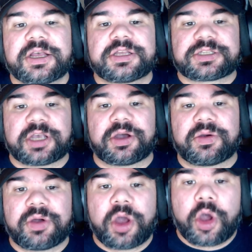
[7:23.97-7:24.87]

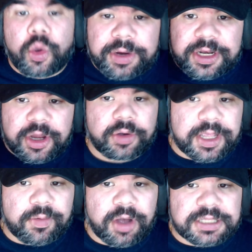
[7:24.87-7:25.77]
So we know
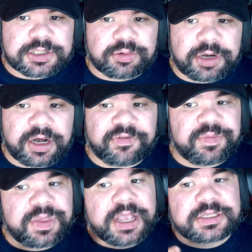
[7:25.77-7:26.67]
he wants Swerve,
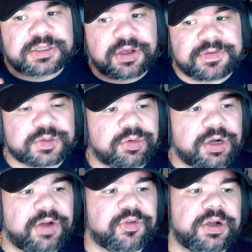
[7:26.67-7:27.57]
so if
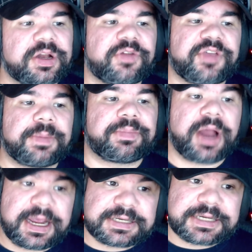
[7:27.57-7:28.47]
Swerve were to defeat
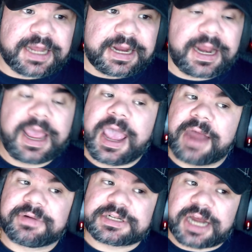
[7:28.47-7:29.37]
Bryan tonight
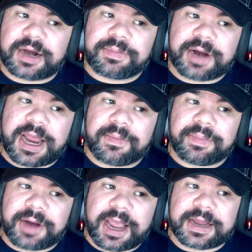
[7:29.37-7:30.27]
and retire
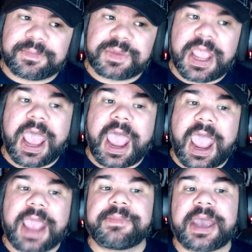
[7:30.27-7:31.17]
Bryan,
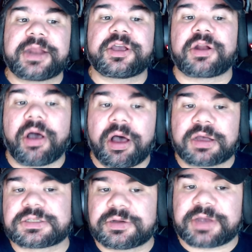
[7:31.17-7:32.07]
Hangman could
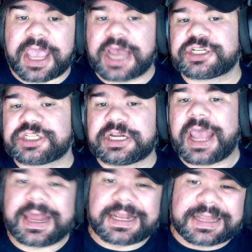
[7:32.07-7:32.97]
also cash in
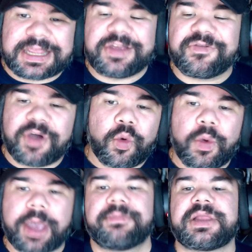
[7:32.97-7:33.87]
and leave
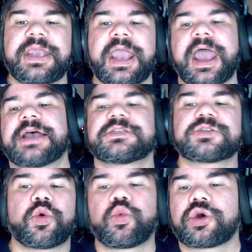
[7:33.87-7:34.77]
Wembley
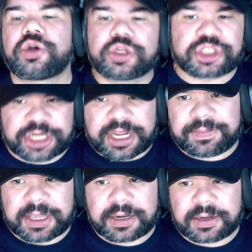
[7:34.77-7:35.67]
as world
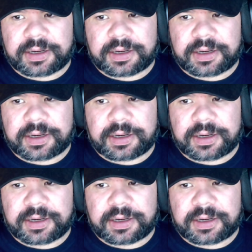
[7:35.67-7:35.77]
champion.